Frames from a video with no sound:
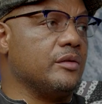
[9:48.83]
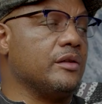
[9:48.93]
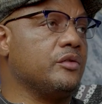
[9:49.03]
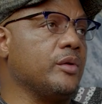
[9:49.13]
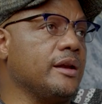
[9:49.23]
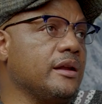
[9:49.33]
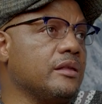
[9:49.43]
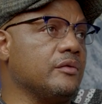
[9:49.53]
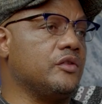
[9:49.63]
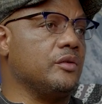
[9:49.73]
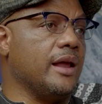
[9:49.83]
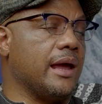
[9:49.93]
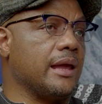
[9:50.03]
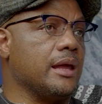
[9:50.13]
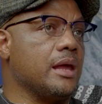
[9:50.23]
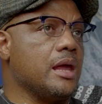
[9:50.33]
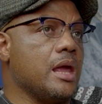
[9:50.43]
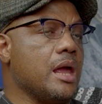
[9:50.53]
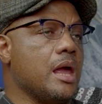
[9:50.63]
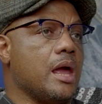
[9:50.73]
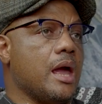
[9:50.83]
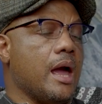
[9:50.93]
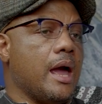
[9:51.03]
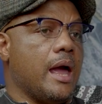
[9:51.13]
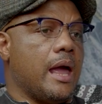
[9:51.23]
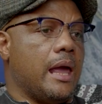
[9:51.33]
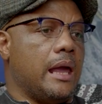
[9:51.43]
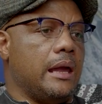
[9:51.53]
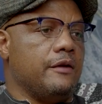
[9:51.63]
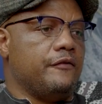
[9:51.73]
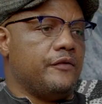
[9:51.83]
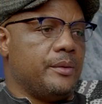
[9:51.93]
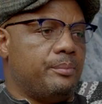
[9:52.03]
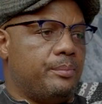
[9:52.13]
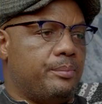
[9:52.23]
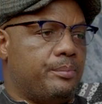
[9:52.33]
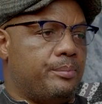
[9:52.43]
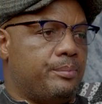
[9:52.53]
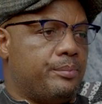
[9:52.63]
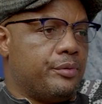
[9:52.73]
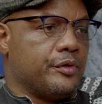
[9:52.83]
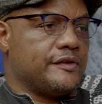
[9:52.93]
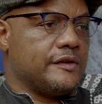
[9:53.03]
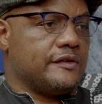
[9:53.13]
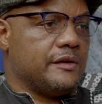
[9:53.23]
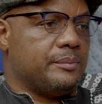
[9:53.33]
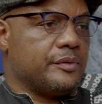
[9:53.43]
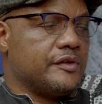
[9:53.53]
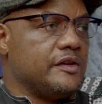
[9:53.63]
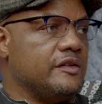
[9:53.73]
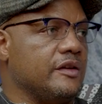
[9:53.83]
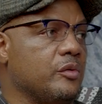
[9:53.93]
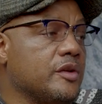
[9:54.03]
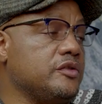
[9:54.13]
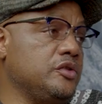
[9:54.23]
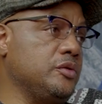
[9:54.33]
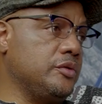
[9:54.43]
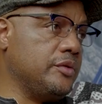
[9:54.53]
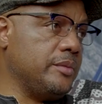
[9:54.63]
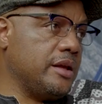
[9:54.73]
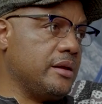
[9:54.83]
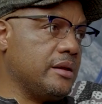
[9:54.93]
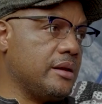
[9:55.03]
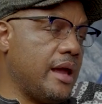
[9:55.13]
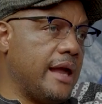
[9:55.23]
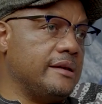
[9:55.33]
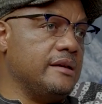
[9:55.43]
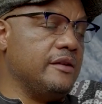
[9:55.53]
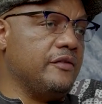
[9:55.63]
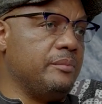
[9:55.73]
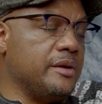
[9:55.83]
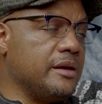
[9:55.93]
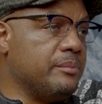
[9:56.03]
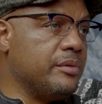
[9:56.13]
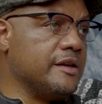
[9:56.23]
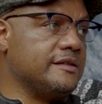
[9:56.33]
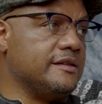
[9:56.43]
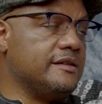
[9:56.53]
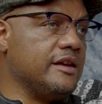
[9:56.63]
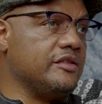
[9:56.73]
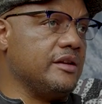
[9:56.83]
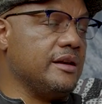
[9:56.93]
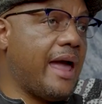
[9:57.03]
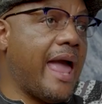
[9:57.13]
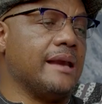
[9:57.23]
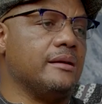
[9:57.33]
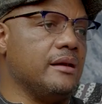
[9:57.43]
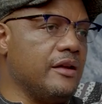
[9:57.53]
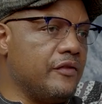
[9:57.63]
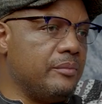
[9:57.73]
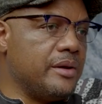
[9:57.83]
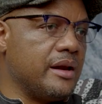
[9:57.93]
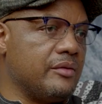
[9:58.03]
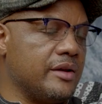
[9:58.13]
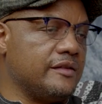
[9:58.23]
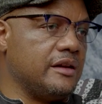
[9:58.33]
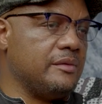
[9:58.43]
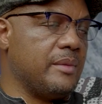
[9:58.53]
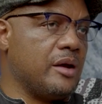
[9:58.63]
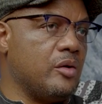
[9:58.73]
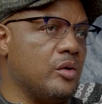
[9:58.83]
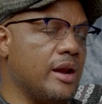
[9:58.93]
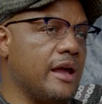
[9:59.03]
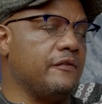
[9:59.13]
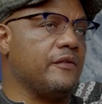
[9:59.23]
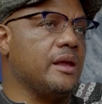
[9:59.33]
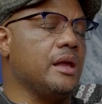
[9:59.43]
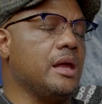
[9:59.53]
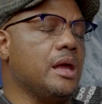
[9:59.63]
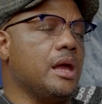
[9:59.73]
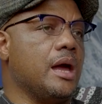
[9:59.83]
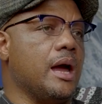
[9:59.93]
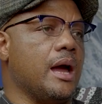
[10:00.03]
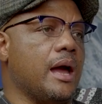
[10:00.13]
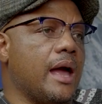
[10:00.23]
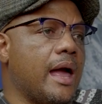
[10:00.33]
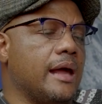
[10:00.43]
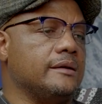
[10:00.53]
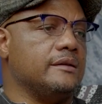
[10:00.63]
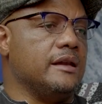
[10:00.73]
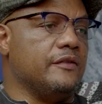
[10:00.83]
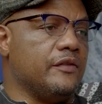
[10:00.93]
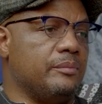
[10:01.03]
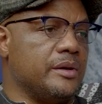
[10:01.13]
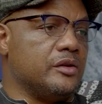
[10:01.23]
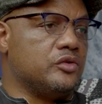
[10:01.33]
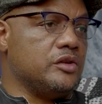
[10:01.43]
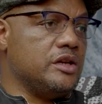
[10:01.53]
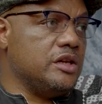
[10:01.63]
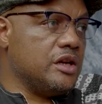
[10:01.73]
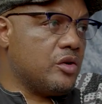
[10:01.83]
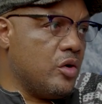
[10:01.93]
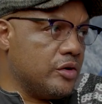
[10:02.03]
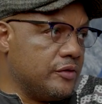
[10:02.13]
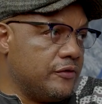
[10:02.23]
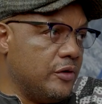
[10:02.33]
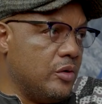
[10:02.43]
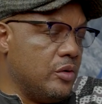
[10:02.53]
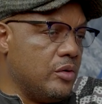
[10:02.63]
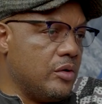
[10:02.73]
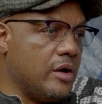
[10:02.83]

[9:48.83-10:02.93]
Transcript: on the 20th of July, every process and procedure was new to me. I'd never been in police detention. I'd never been arrested my whole life. I'd never been in a court of law.